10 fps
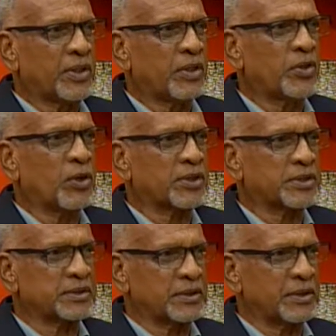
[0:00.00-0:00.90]
not
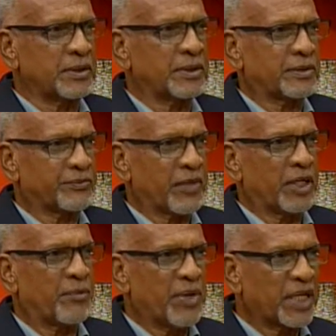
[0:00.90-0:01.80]

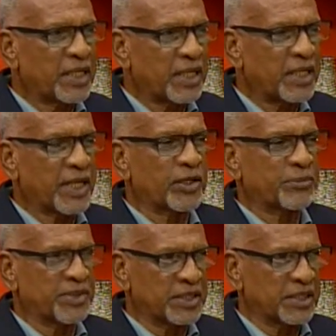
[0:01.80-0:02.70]
amended and
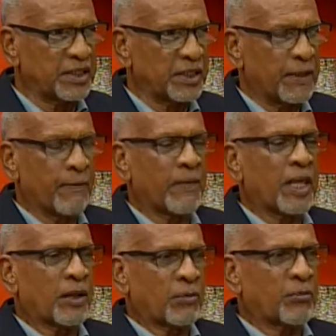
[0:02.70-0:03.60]
updated.
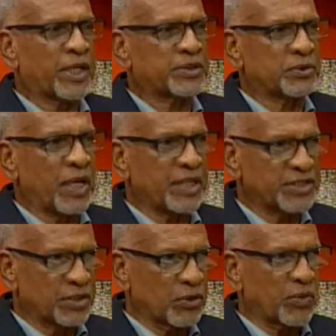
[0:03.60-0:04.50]
But to
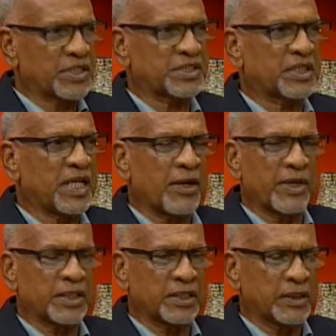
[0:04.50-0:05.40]
answer your question
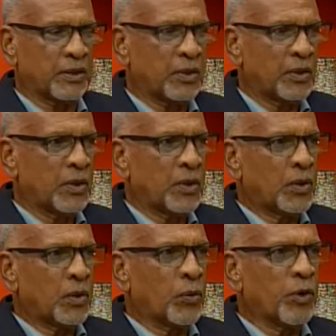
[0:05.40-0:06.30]
directly,
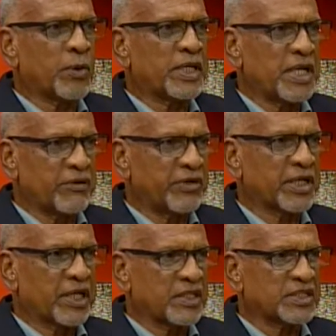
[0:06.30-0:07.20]
we were never
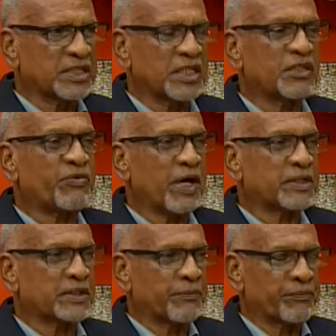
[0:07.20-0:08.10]
against it. In
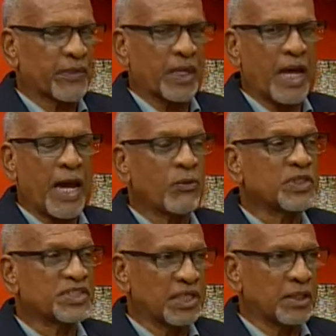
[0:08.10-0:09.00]
fact, I would
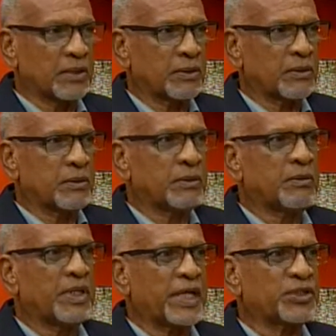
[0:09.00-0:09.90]
say
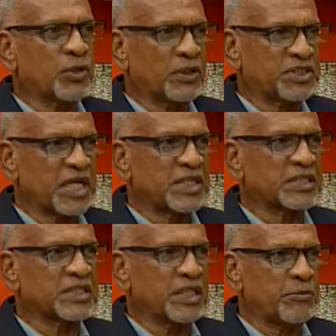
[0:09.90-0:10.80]
that George
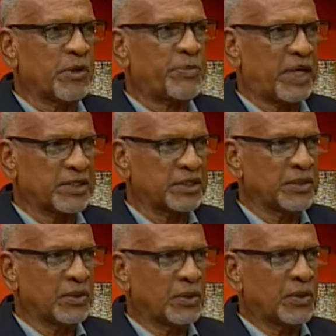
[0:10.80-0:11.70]
Charles's Labour Party
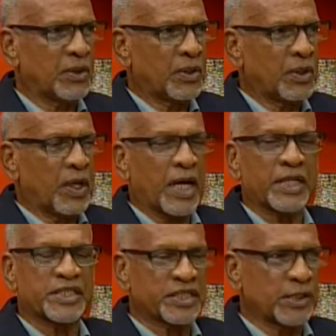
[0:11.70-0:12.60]
and
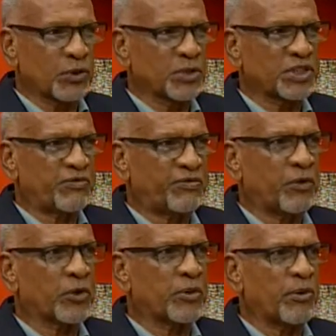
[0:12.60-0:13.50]
the St. Lucia
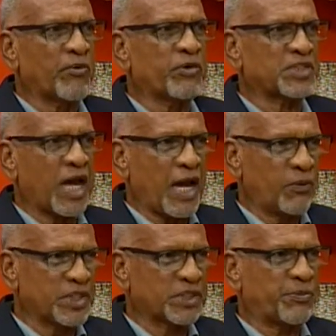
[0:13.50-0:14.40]
Forum, of which I
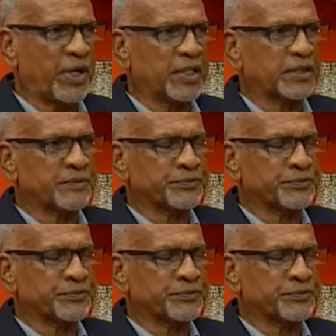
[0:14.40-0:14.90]
was a part,